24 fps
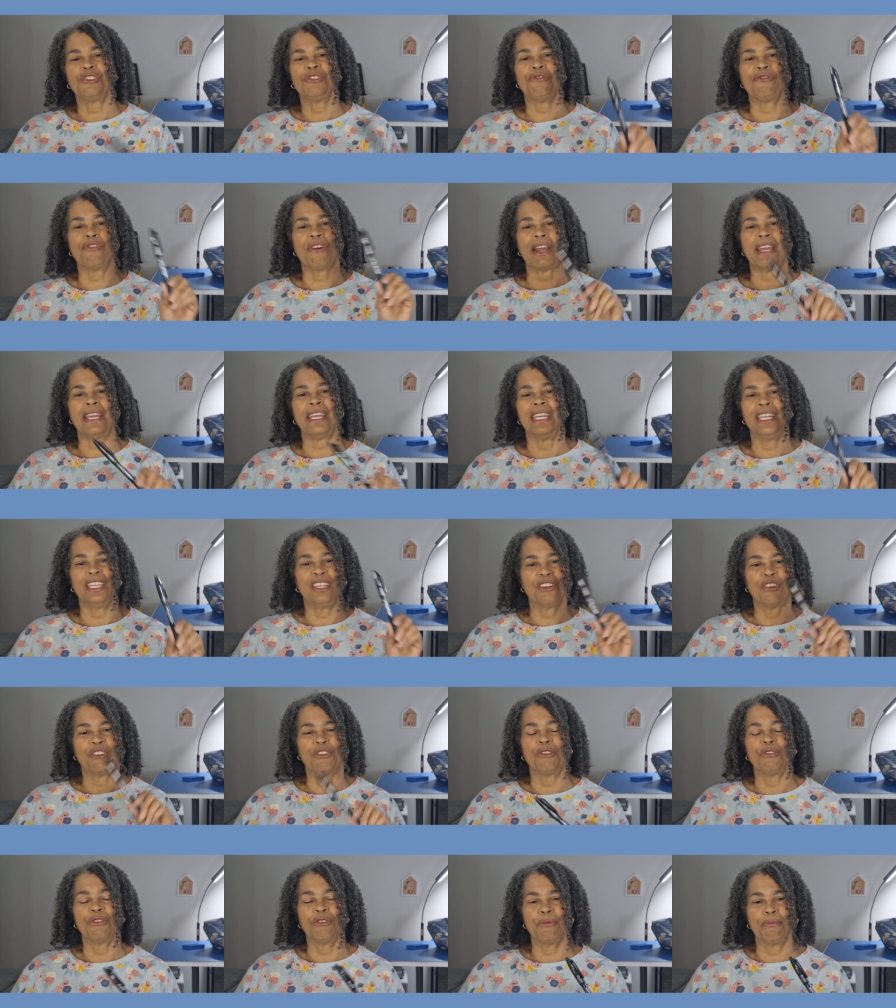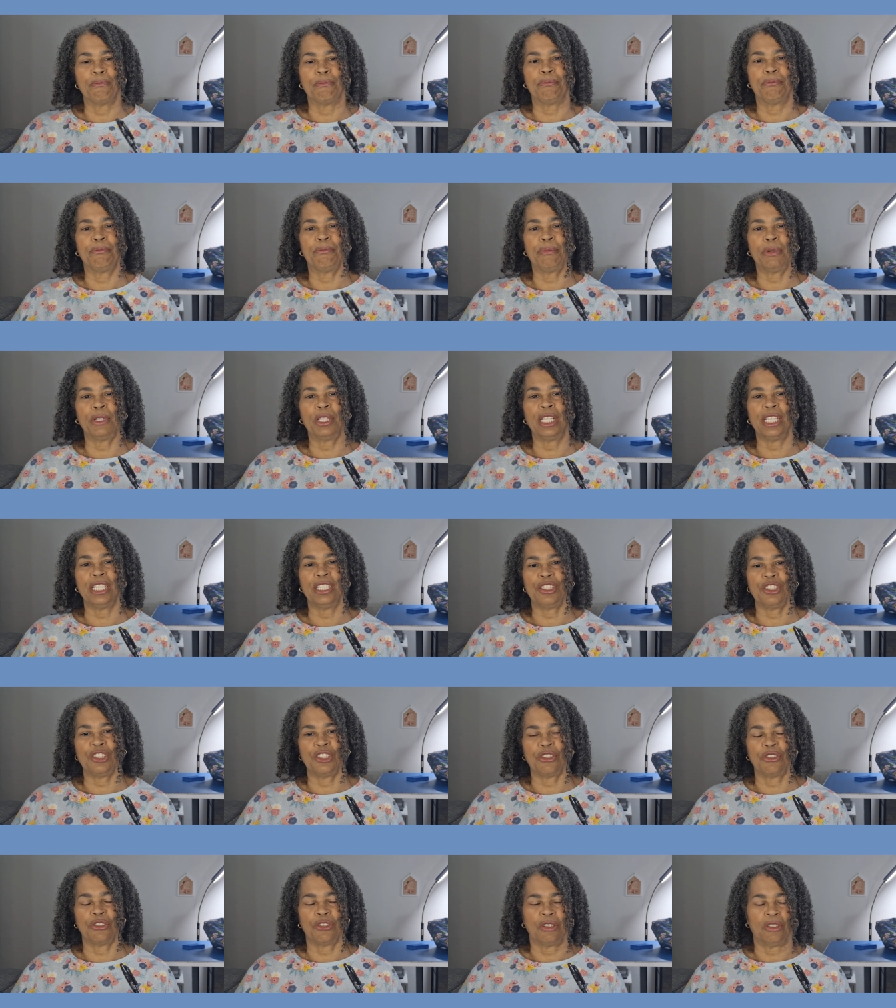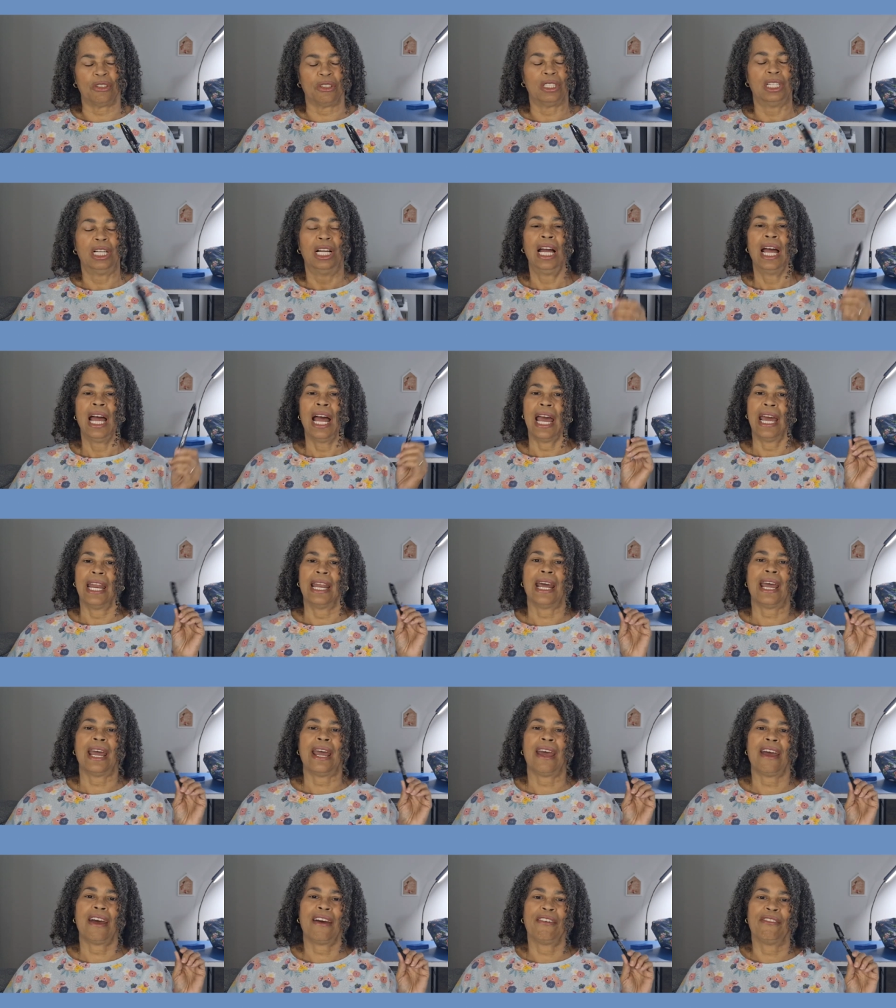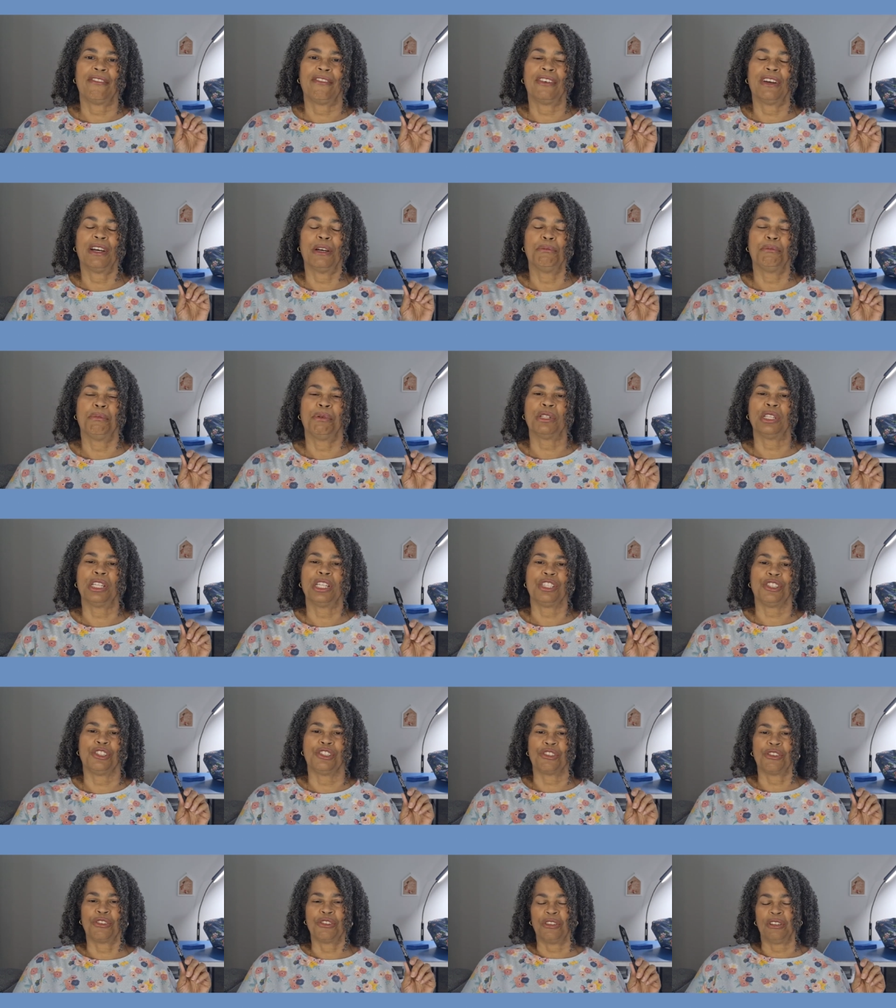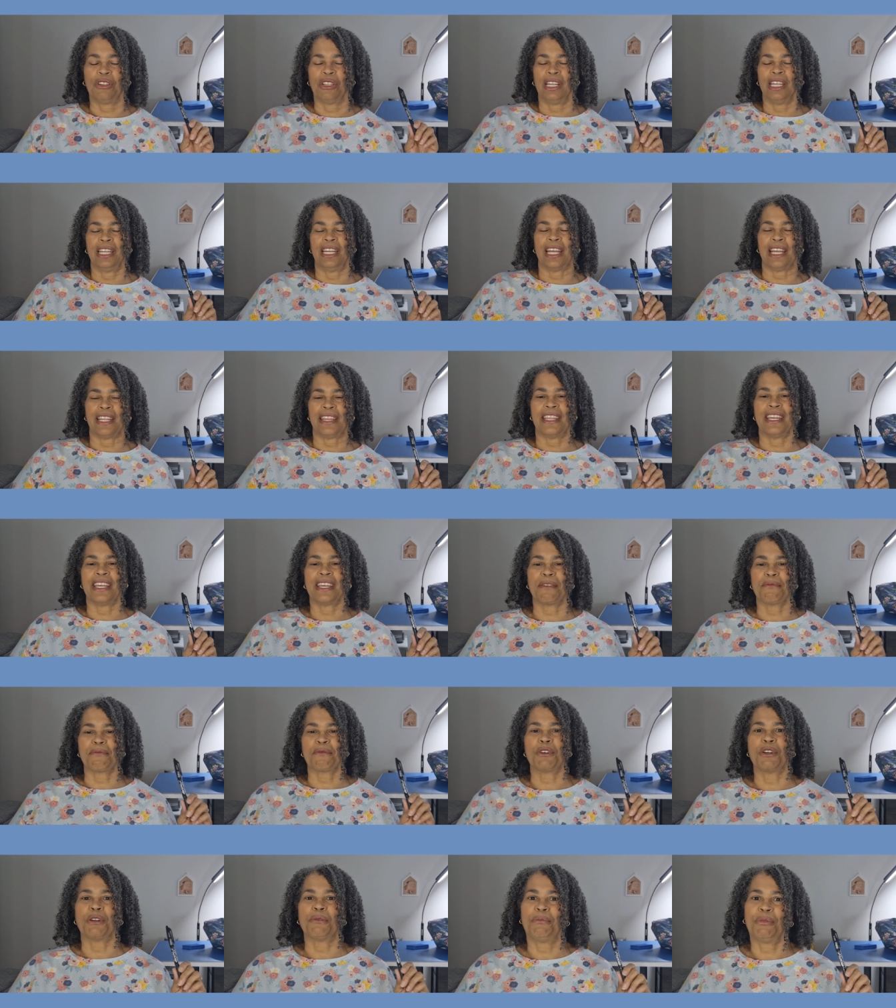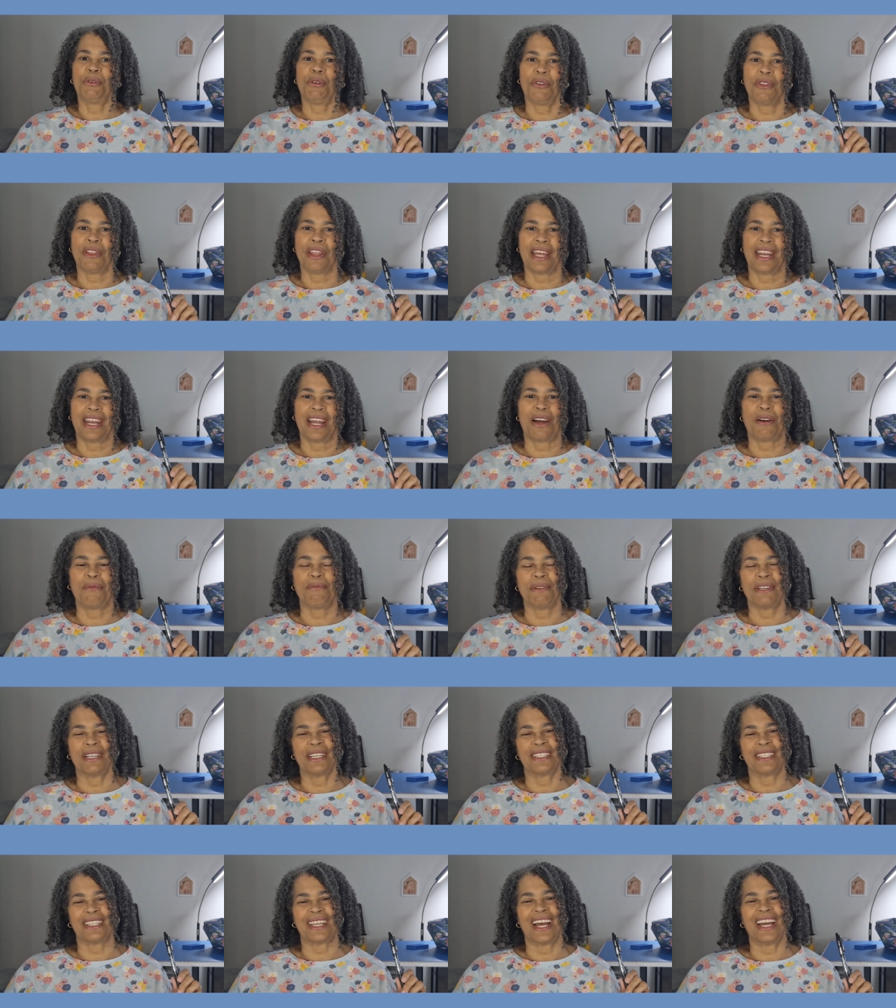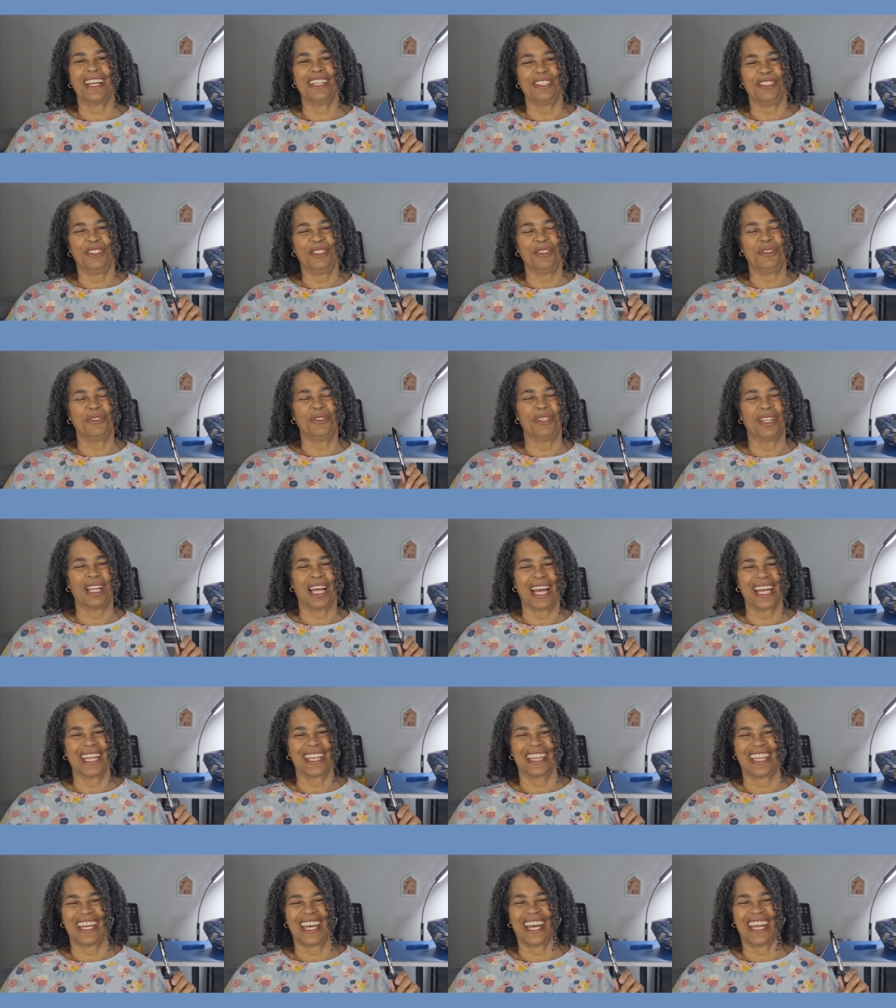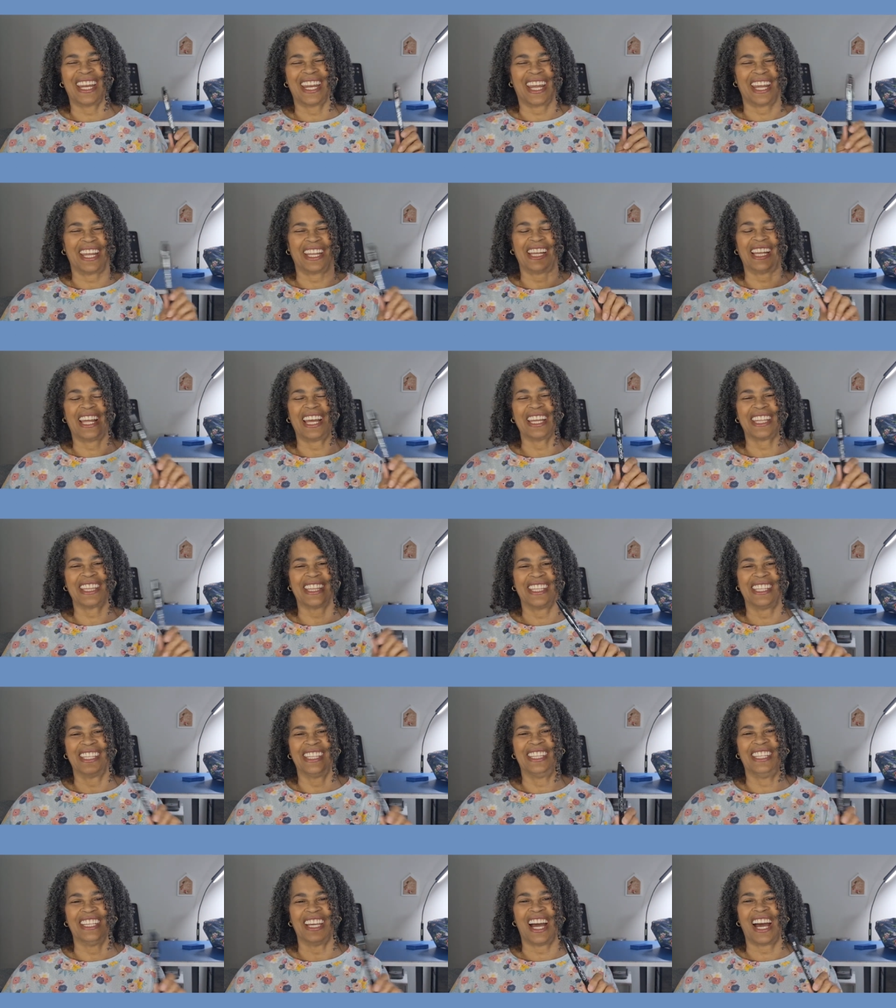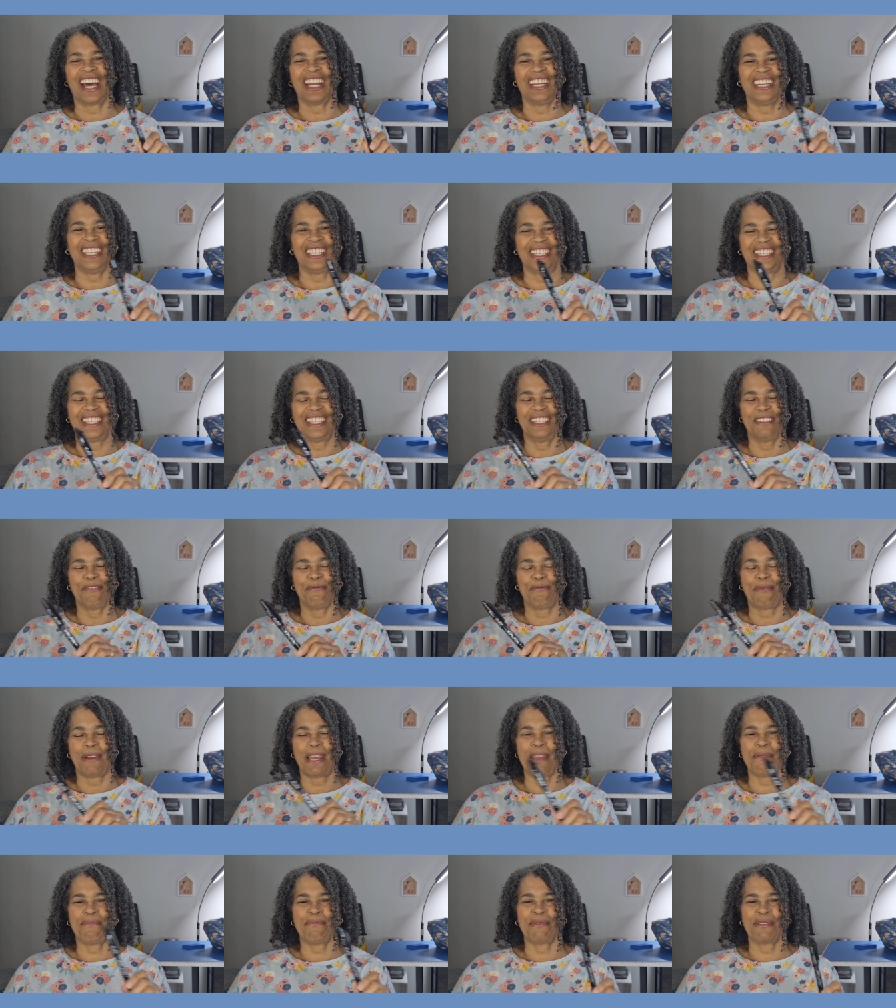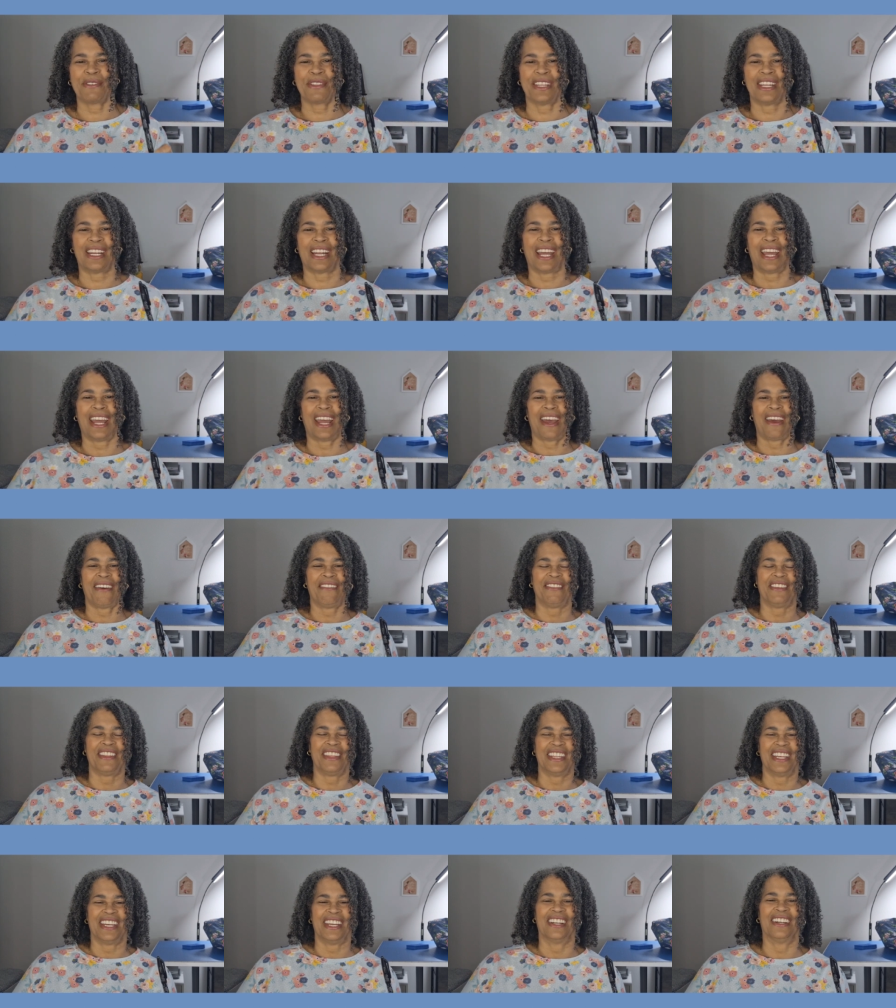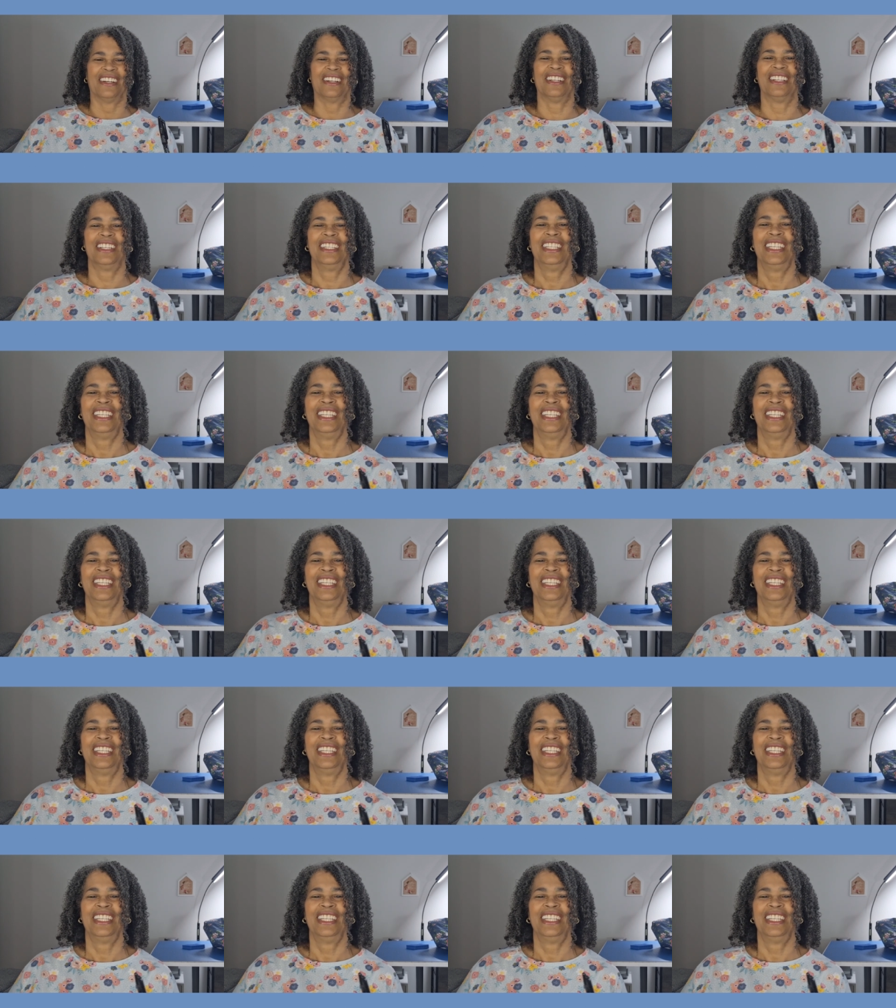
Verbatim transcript: to write in her bullet journal. And I have a bullet journal, and I think I'm going to pull that out because I do like that. I like the dotted paper that I have in there.